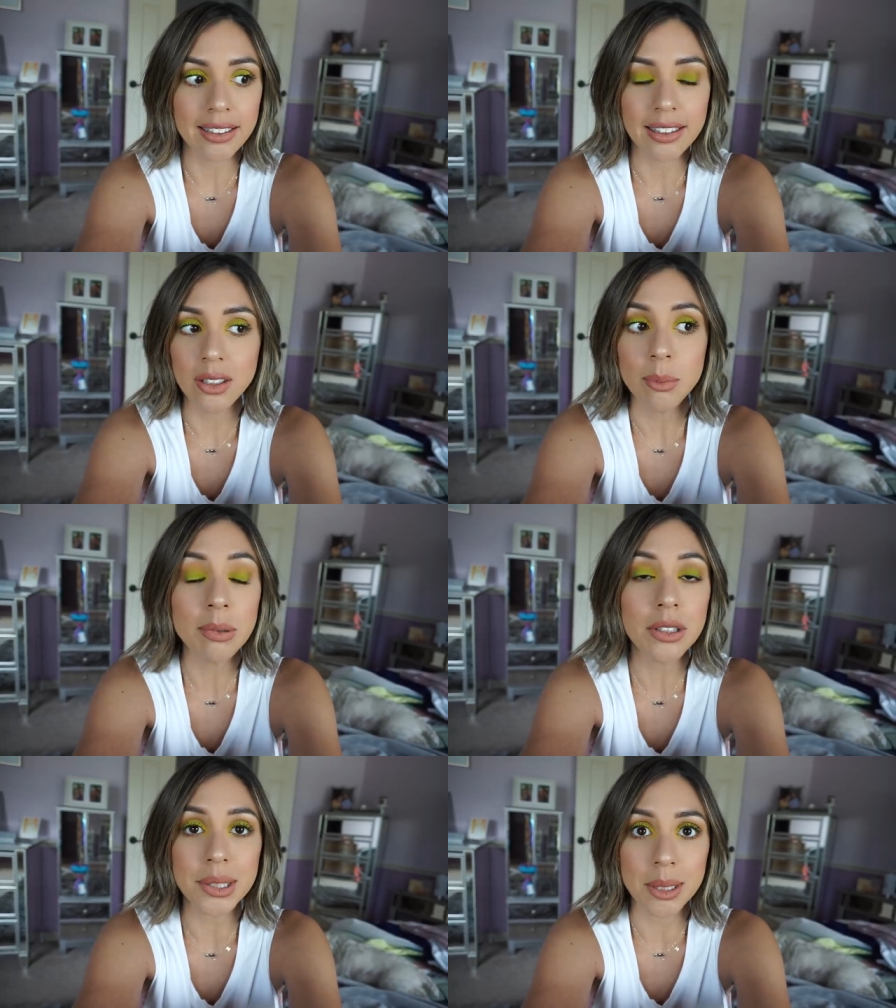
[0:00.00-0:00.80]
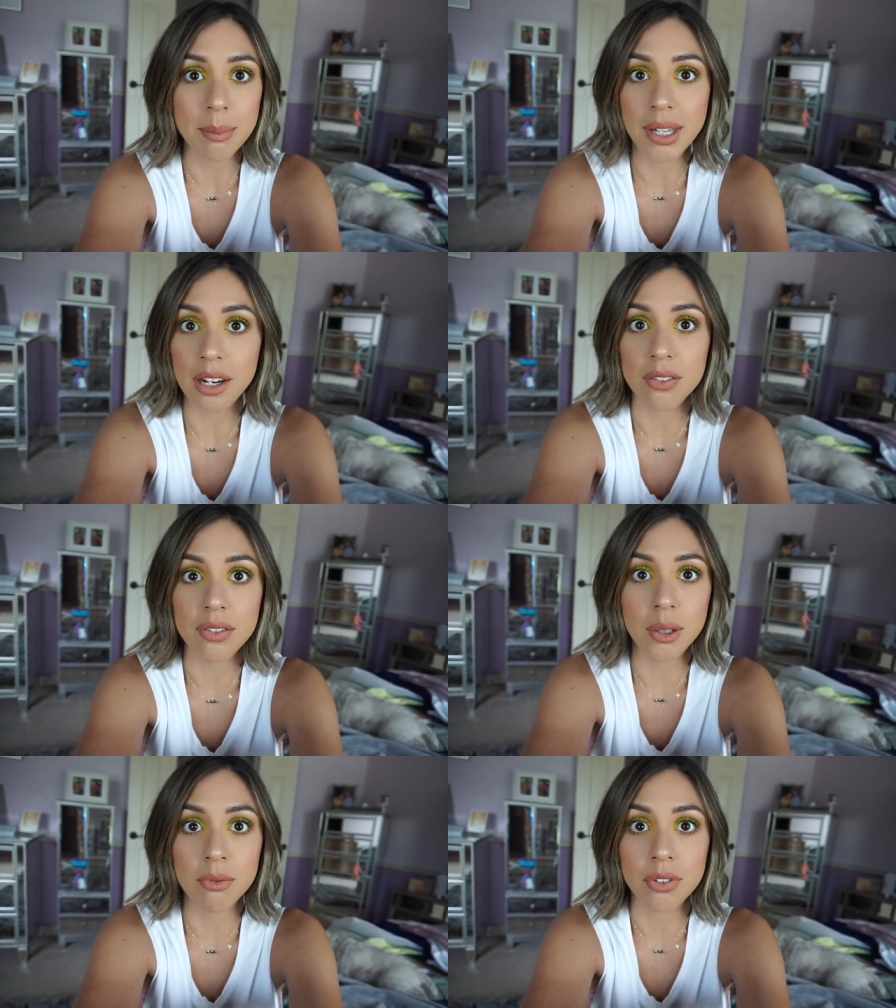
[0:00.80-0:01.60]
little blurb that I
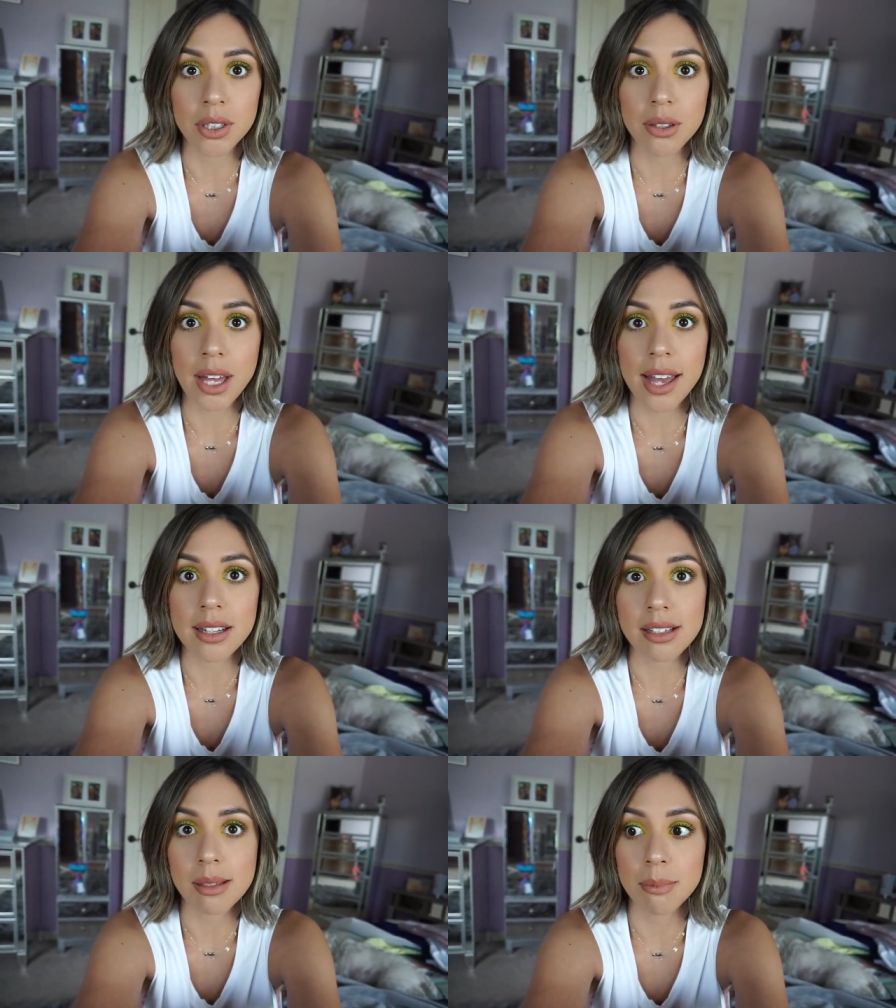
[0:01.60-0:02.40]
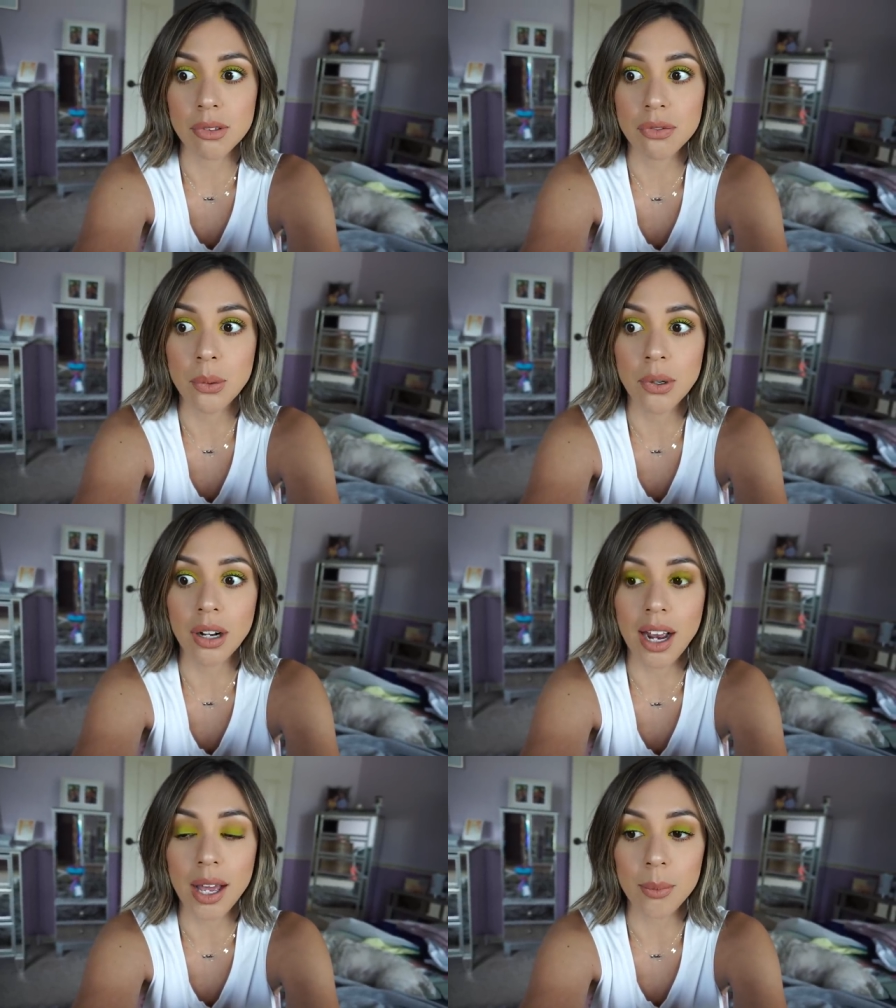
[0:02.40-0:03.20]
filmed for you guys
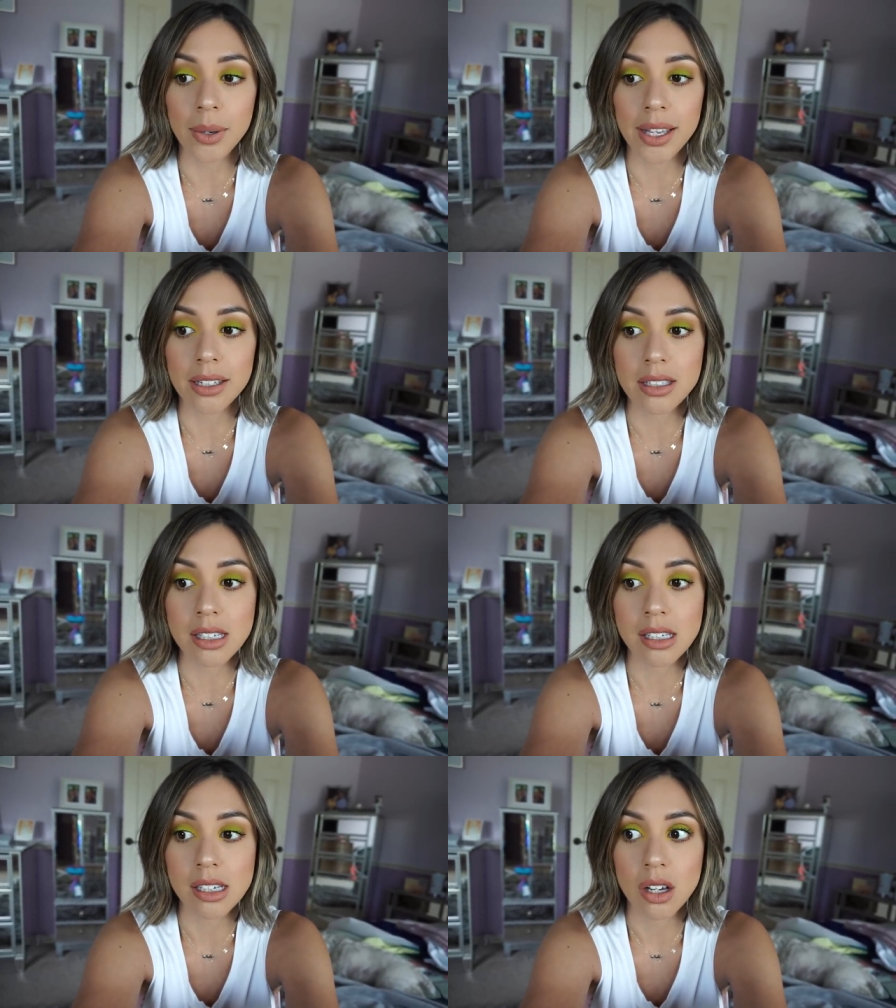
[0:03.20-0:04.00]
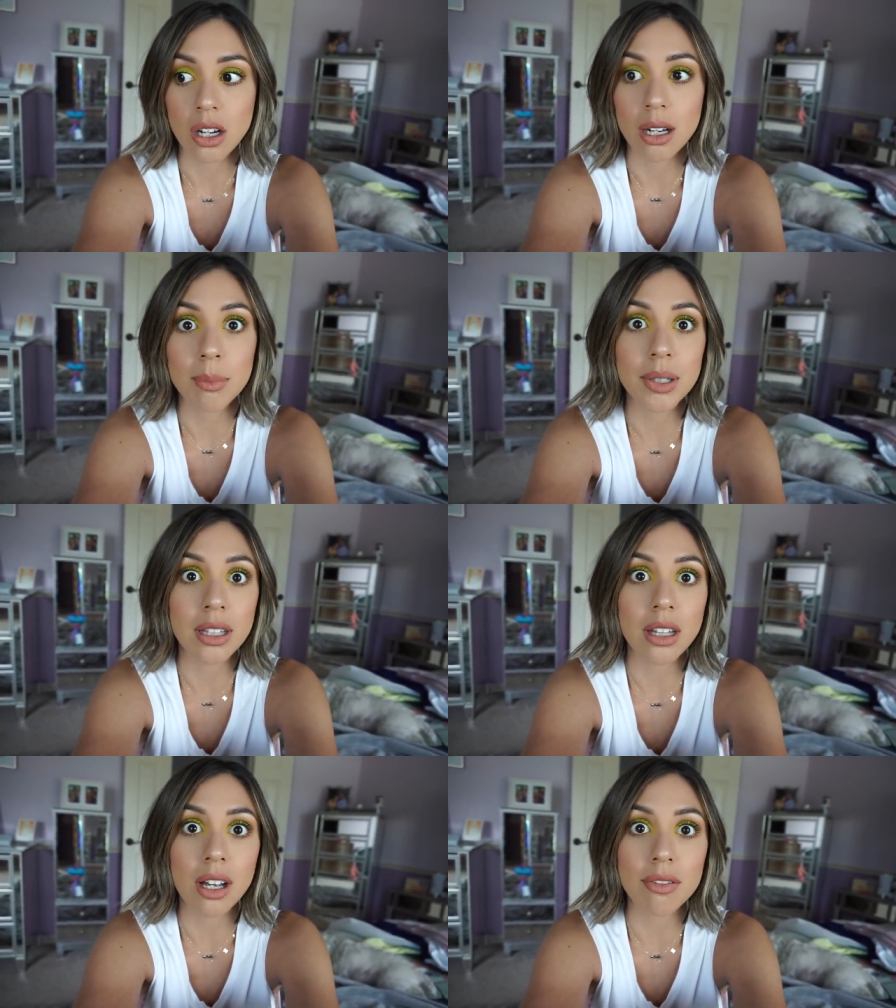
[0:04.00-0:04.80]
before I went
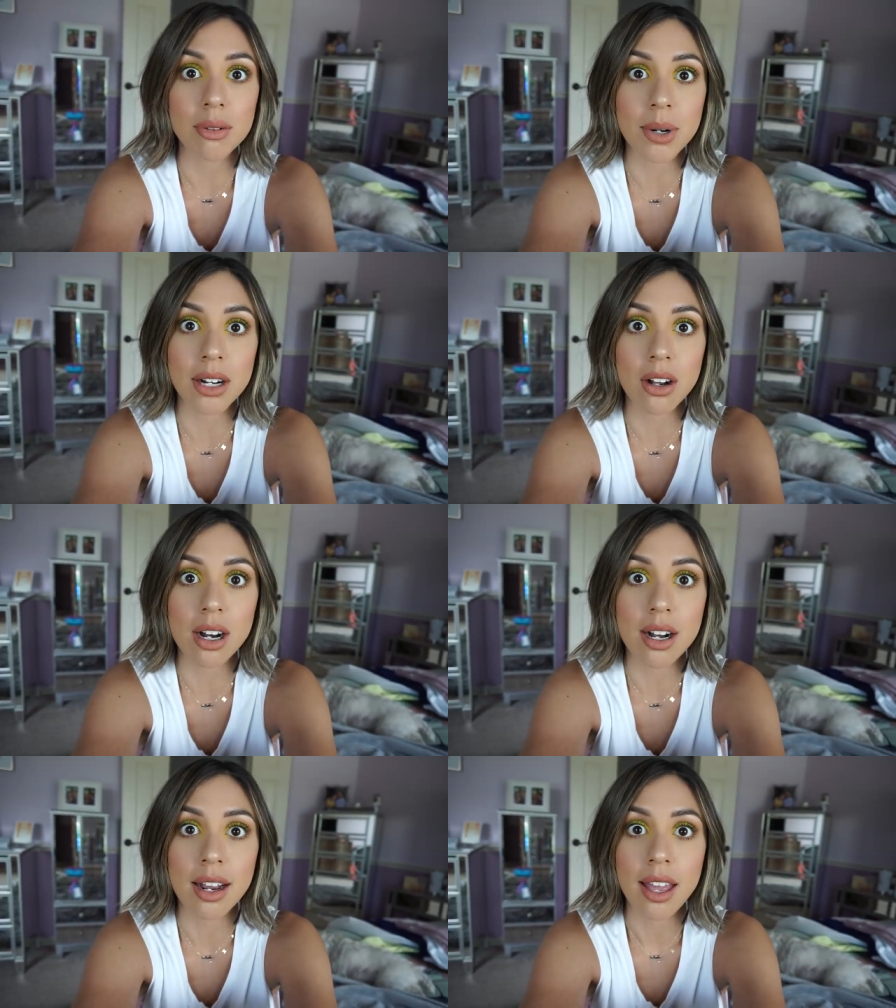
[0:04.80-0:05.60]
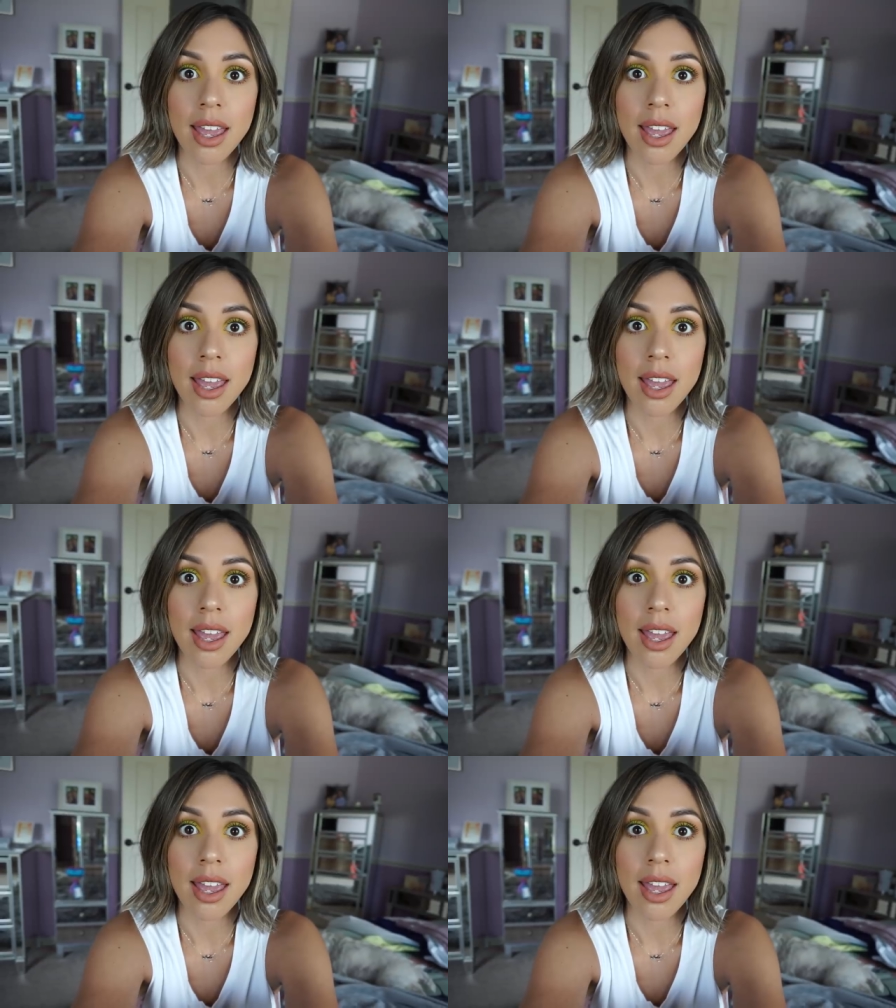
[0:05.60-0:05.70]
completely off the radar.